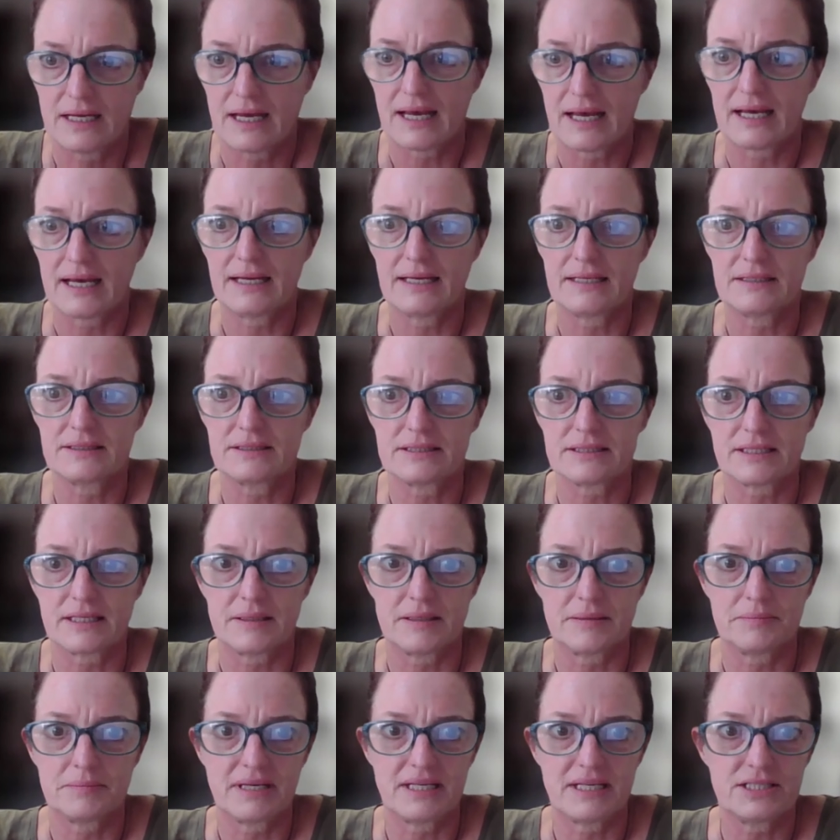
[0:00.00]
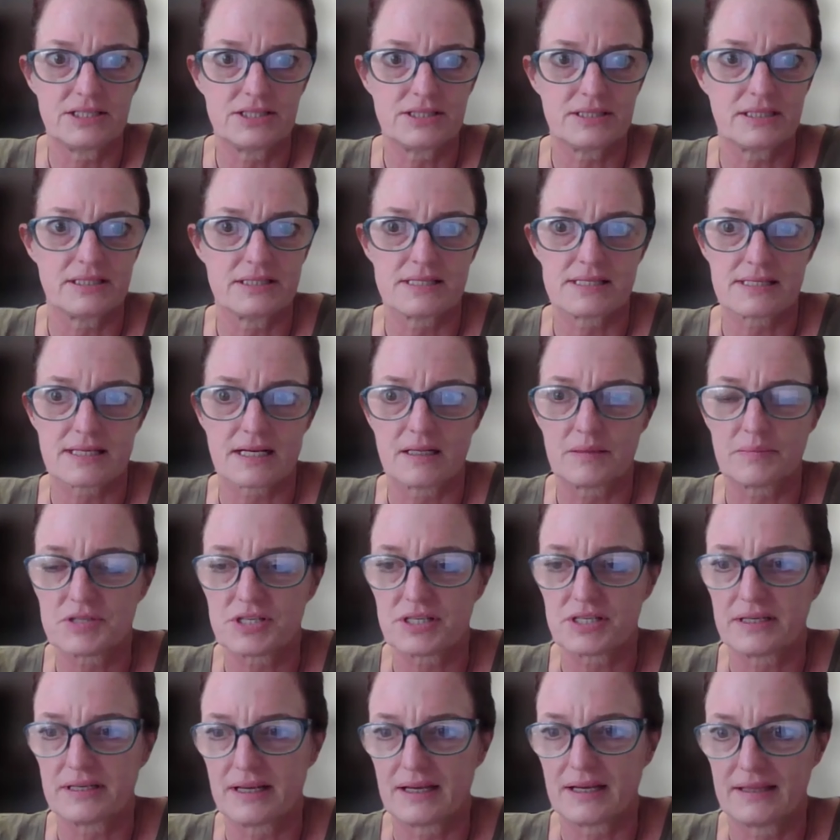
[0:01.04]
and majored in
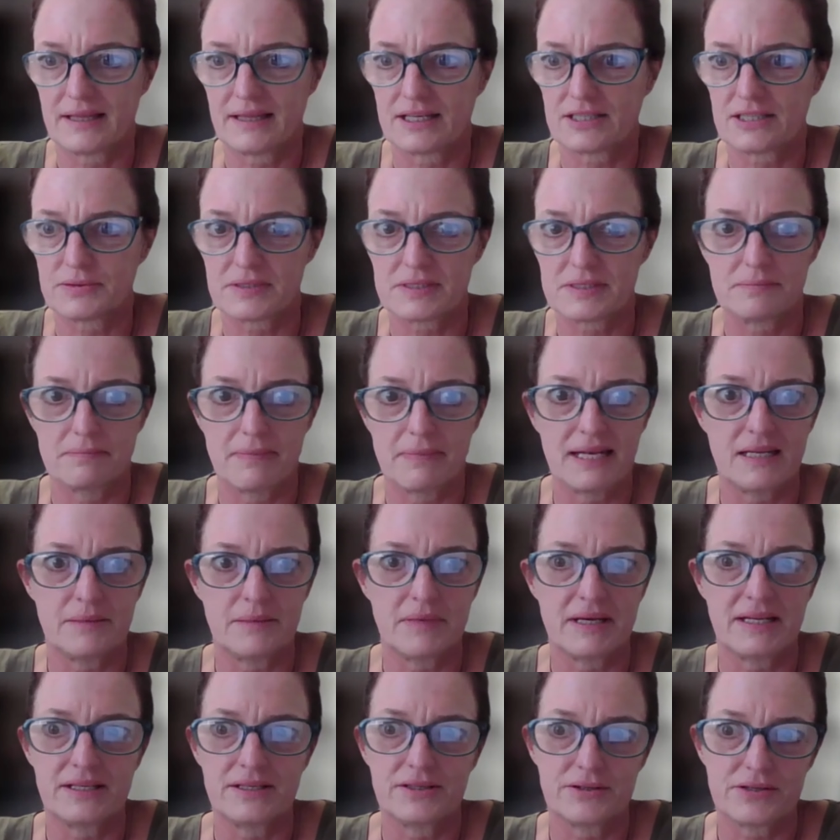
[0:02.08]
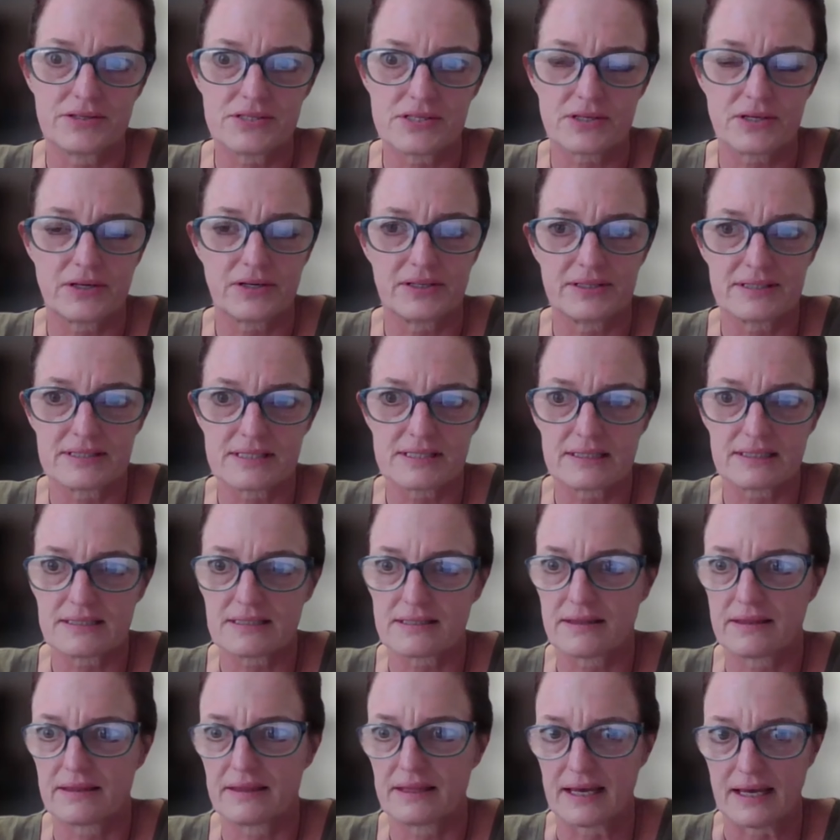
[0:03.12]
sculpture, and that was many, many years ago. And
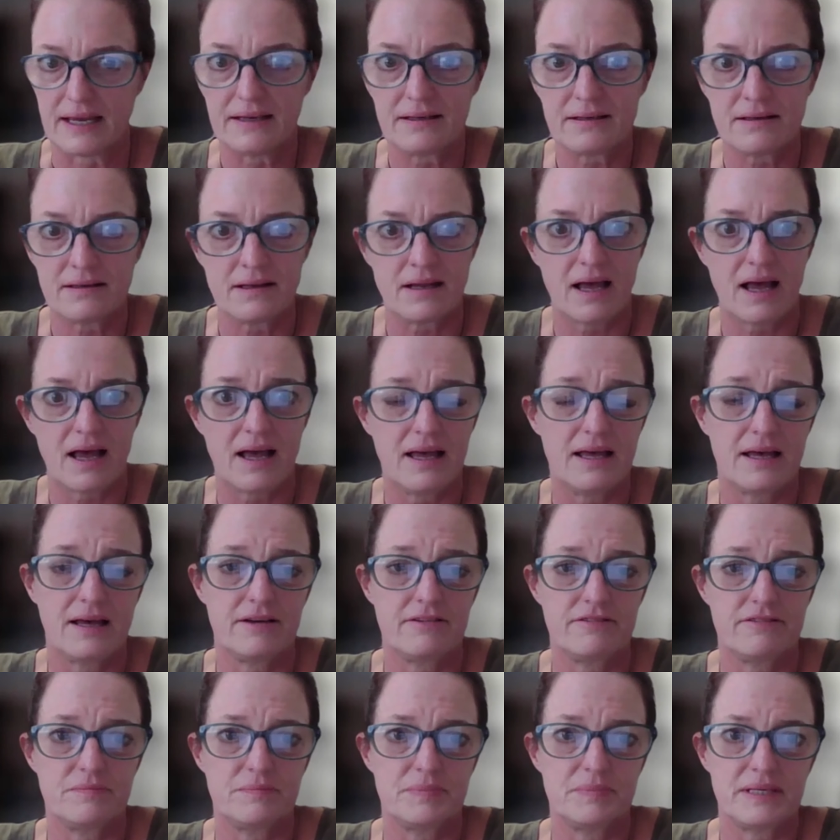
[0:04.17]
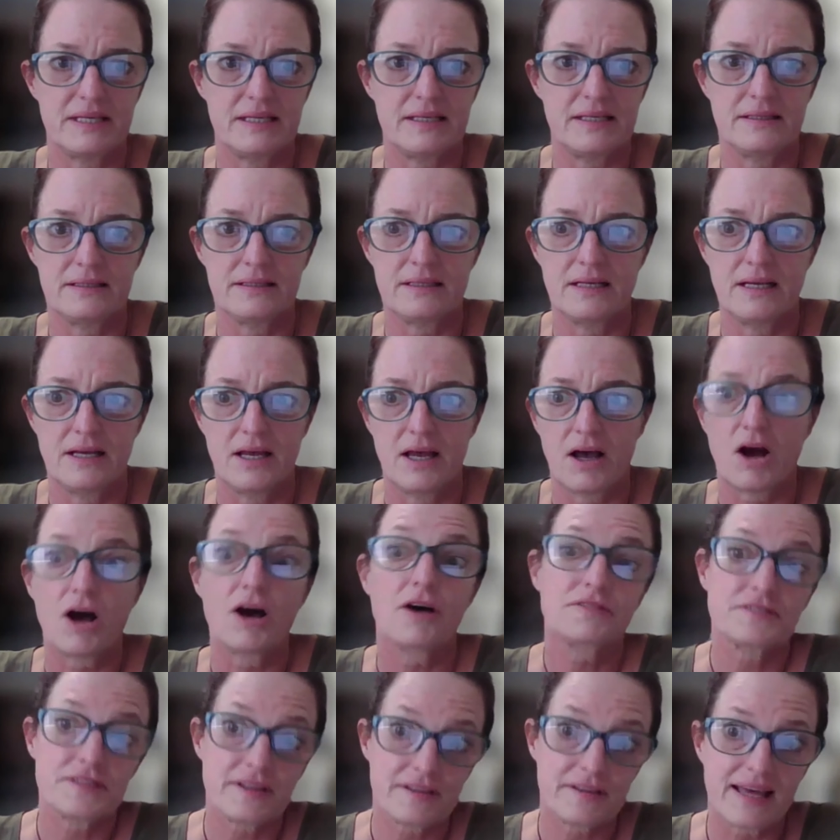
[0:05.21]
since then, I have been,
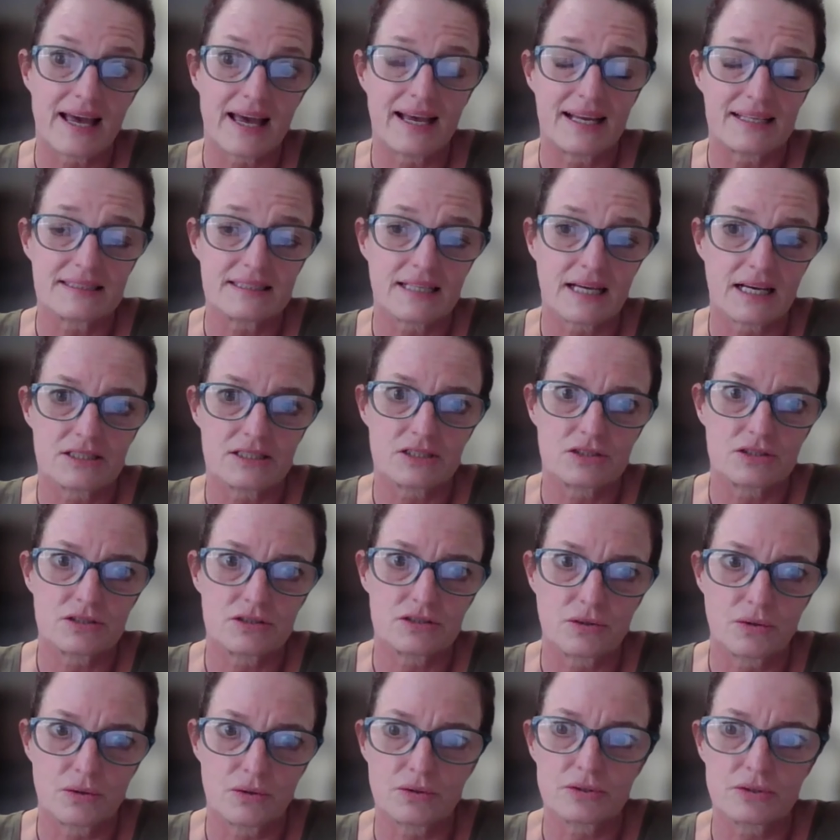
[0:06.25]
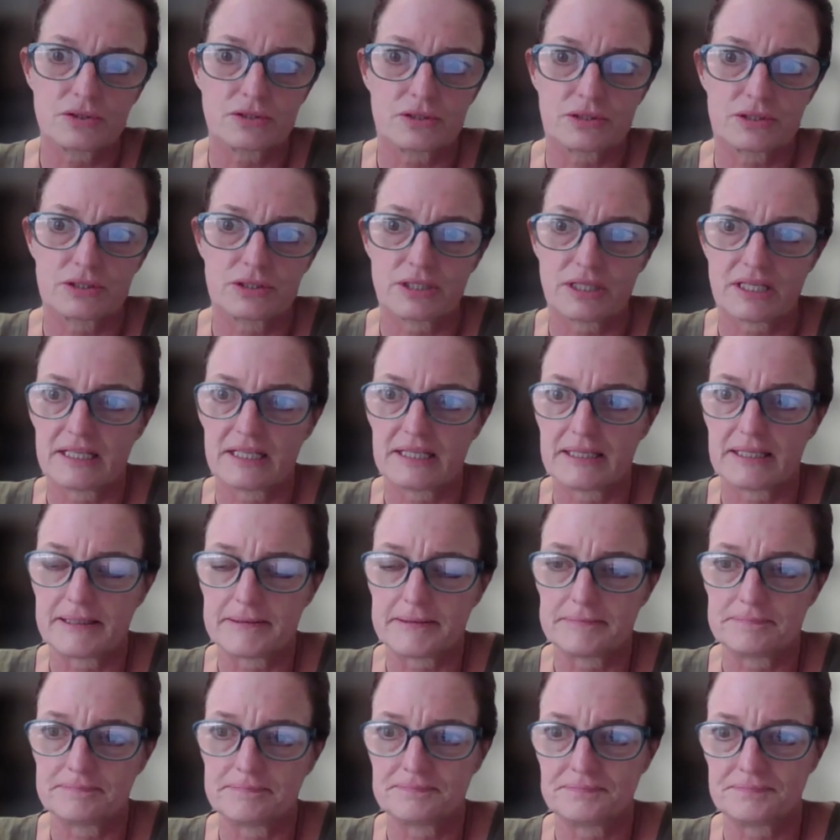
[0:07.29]
after that, I taught
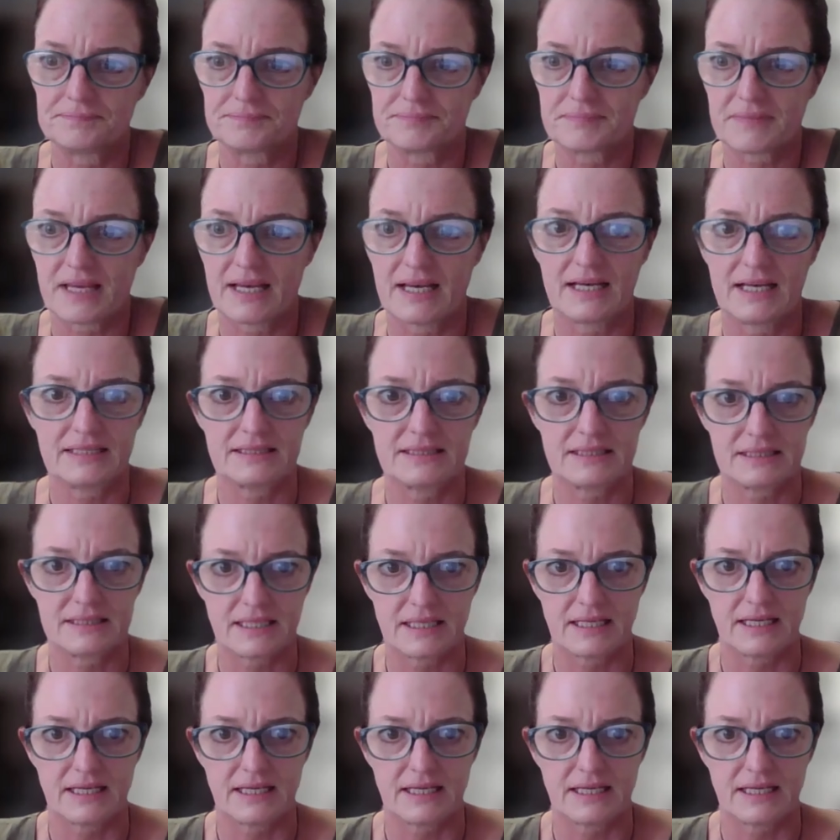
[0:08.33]
at